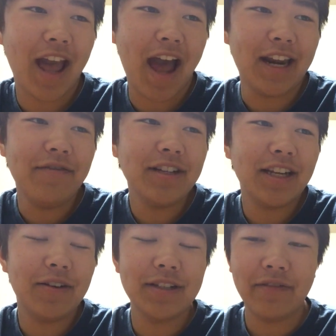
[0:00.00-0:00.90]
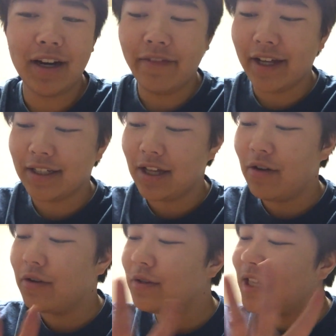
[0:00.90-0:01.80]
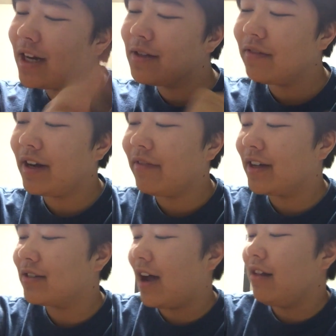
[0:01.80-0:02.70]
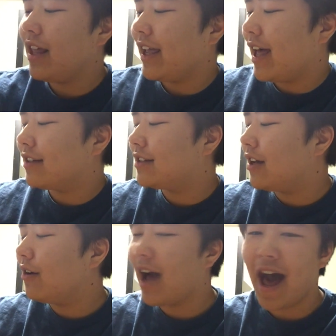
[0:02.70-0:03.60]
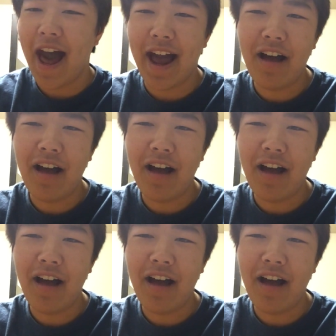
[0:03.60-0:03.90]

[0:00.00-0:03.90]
I never said I was a fan of EXO. Who said I was a fan of EXO? I don't like EXO. Kai.